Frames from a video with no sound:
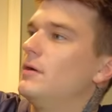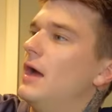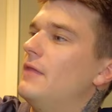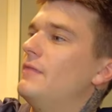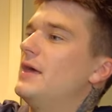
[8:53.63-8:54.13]

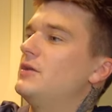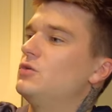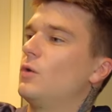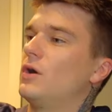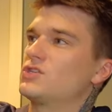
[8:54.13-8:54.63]
And then
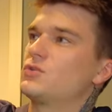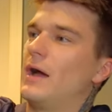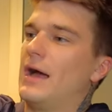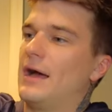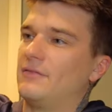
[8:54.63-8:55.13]
you also
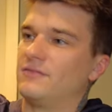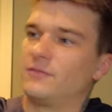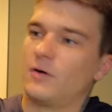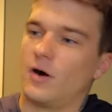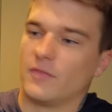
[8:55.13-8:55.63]
have
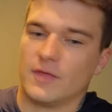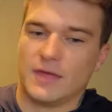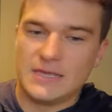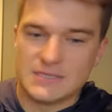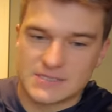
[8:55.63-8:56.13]
on the
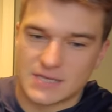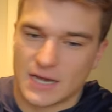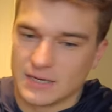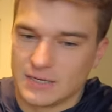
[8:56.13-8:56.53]
inside